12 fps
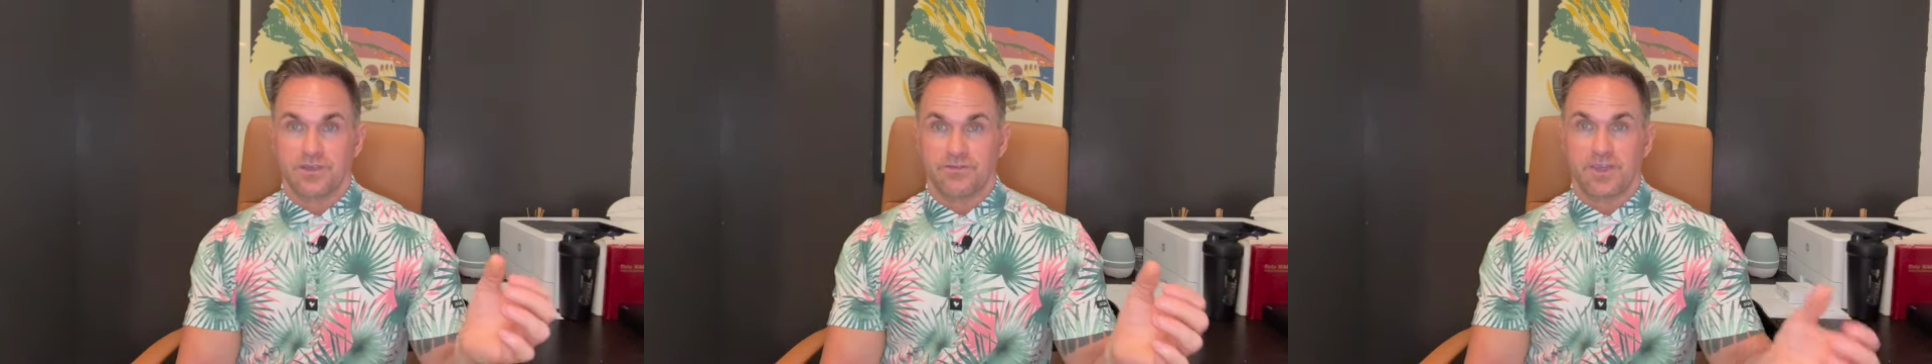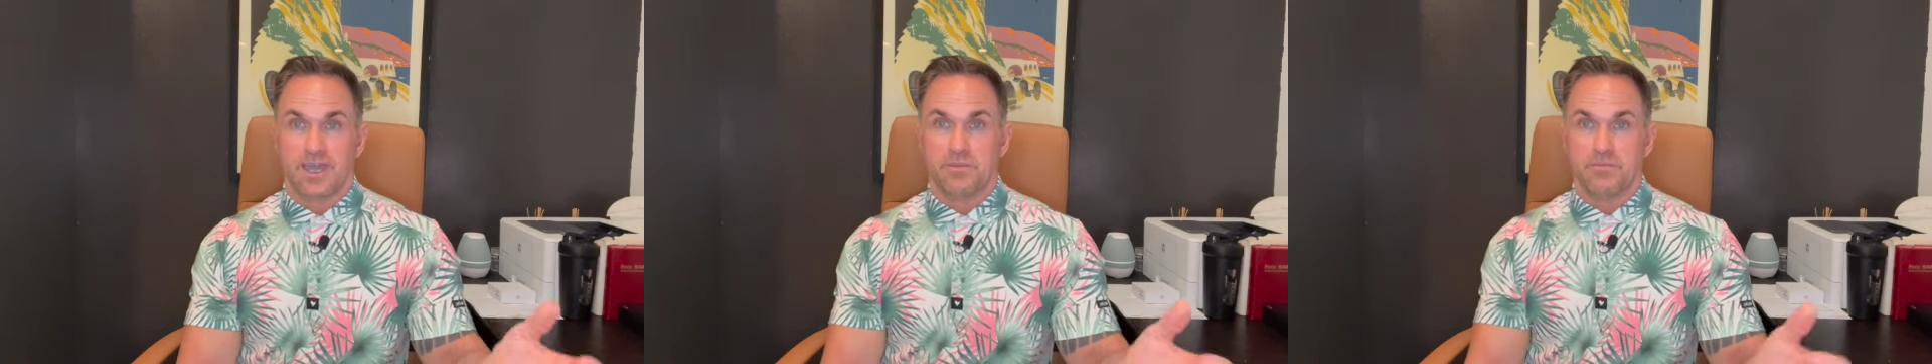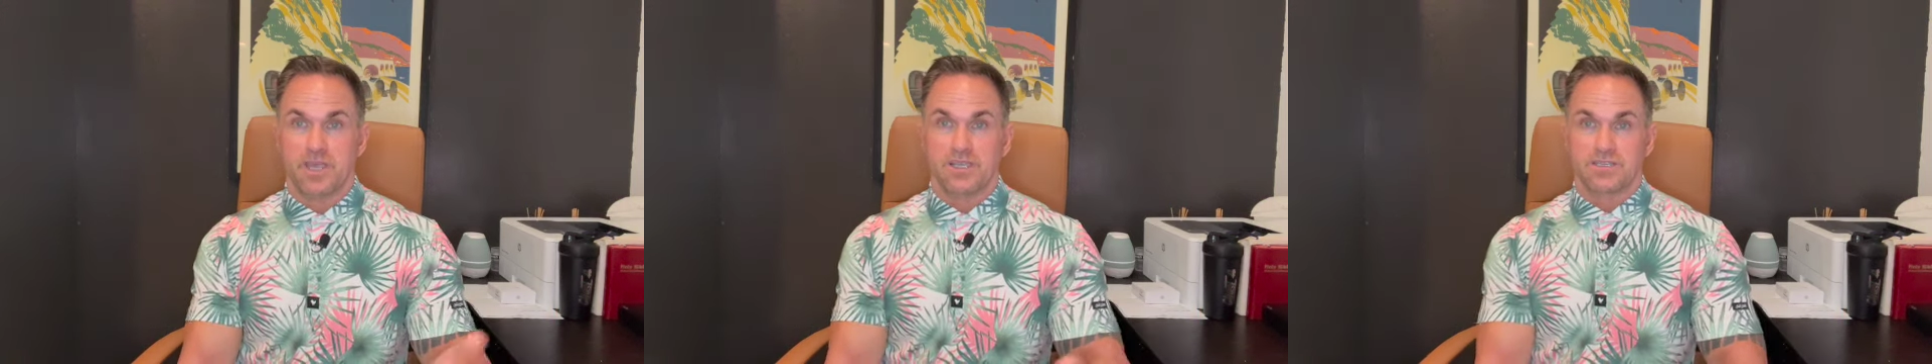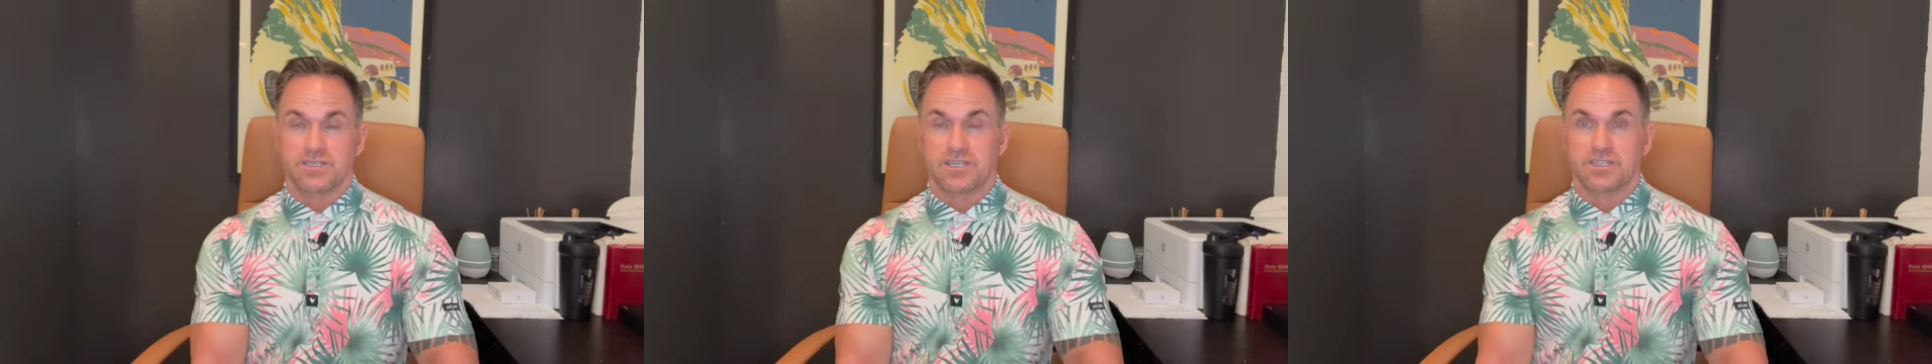if that
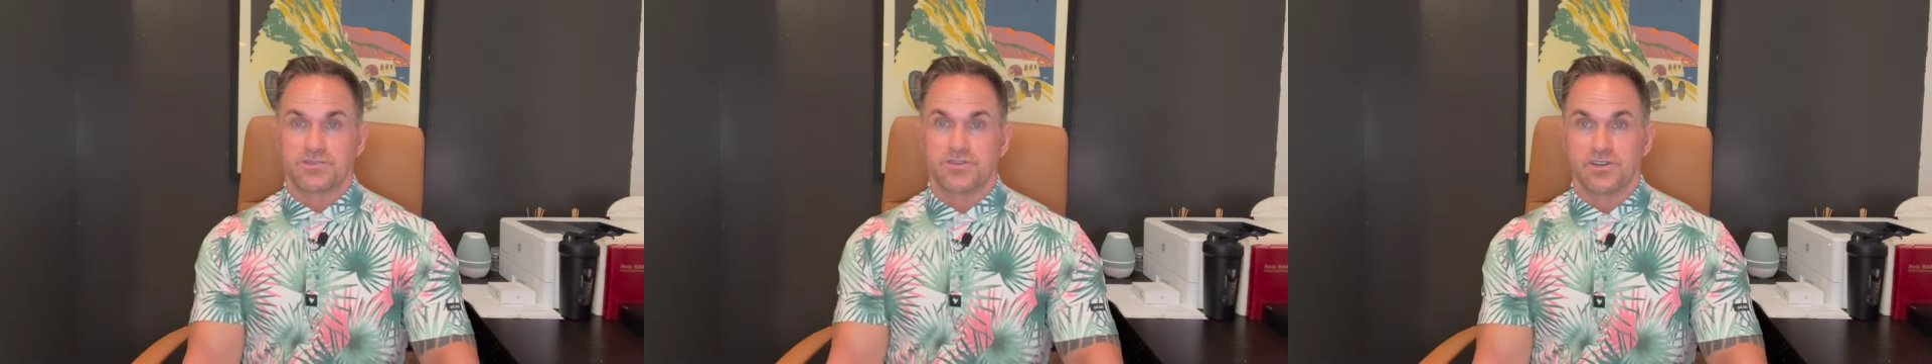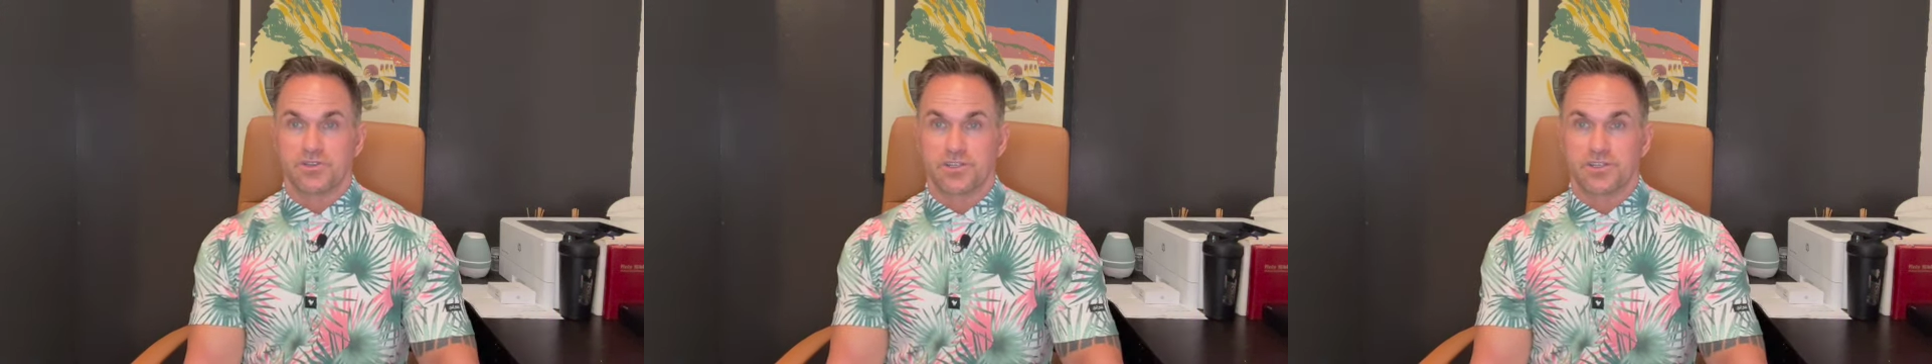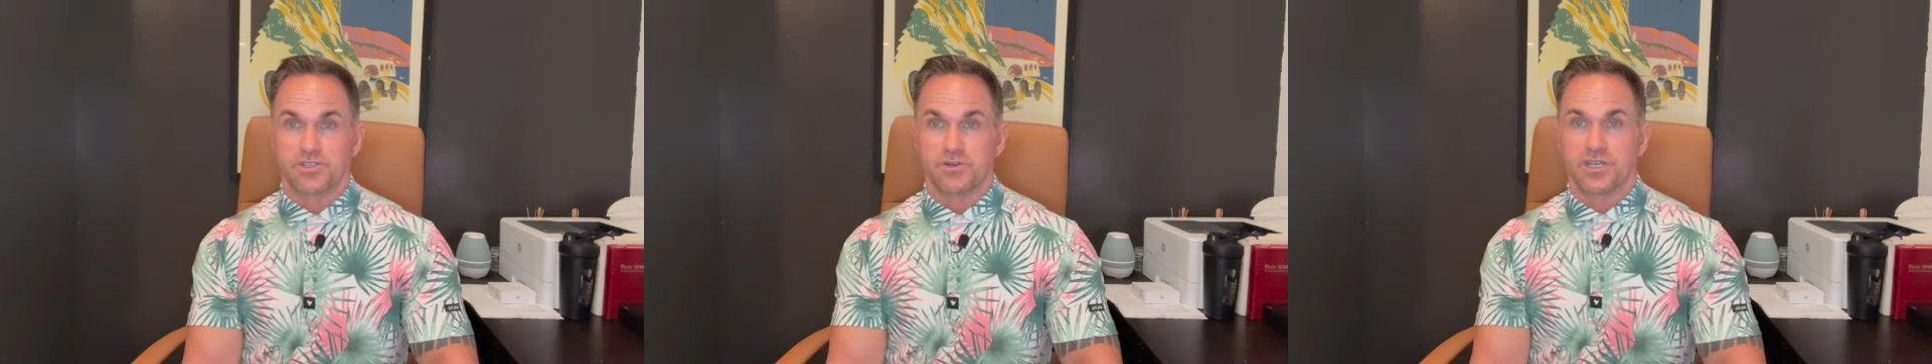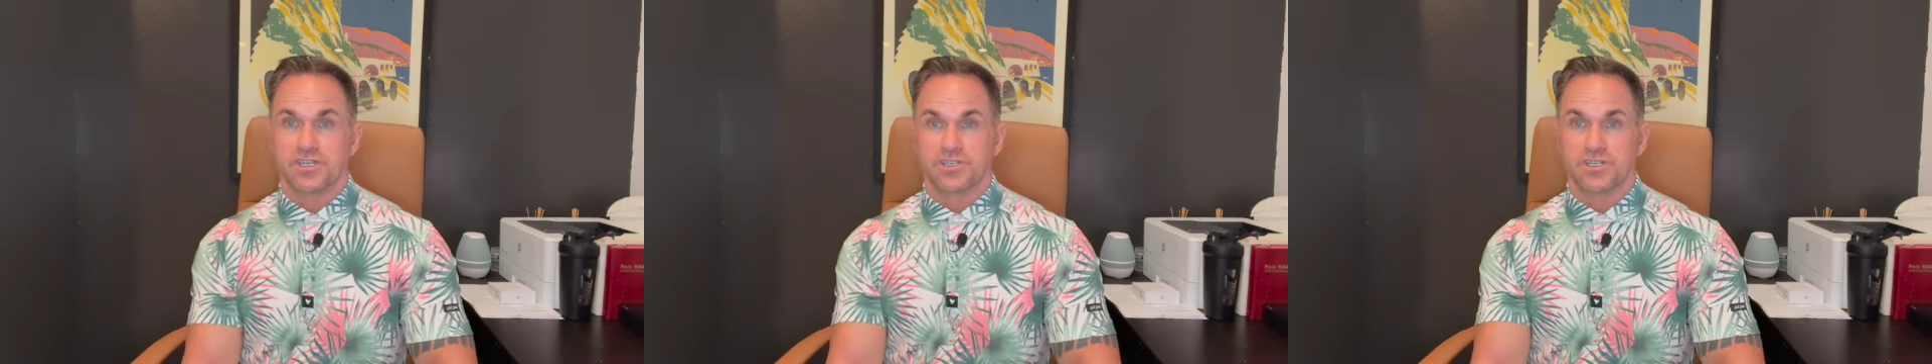makes sense for your
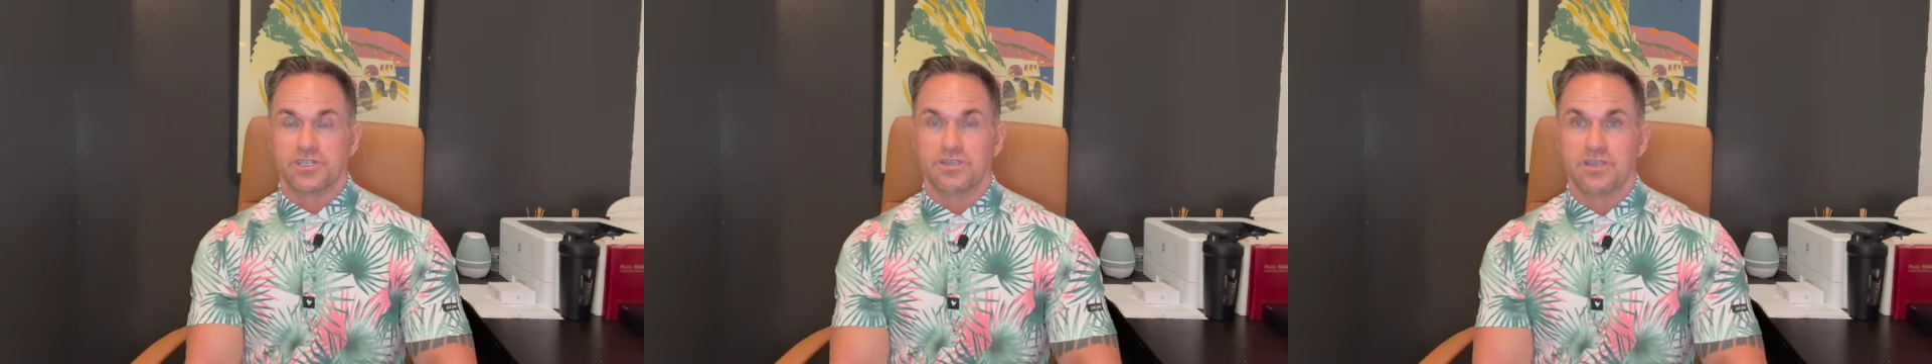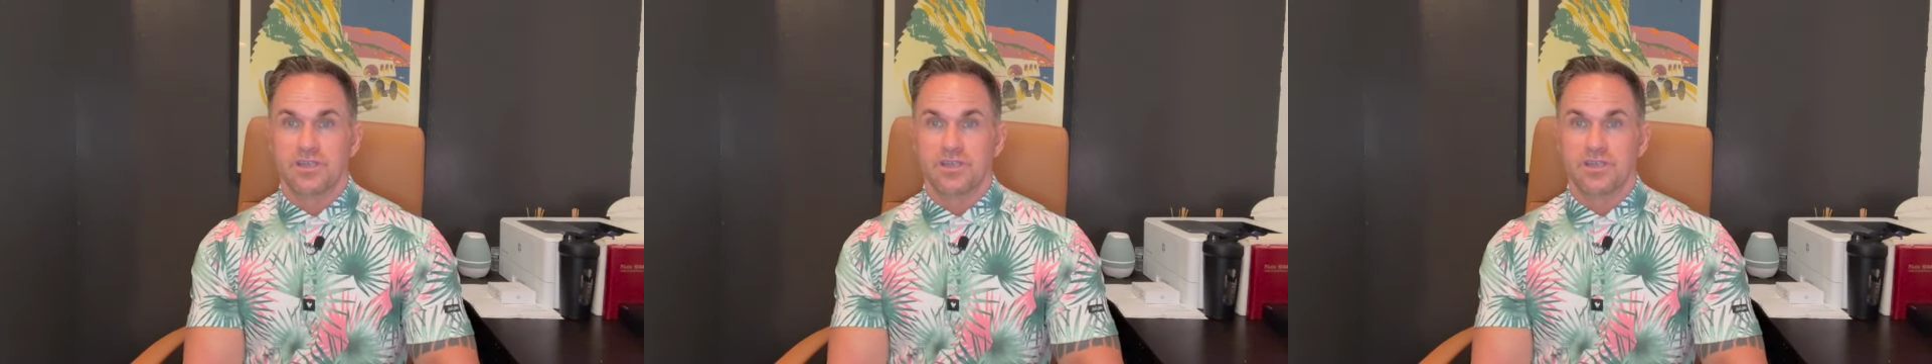situation.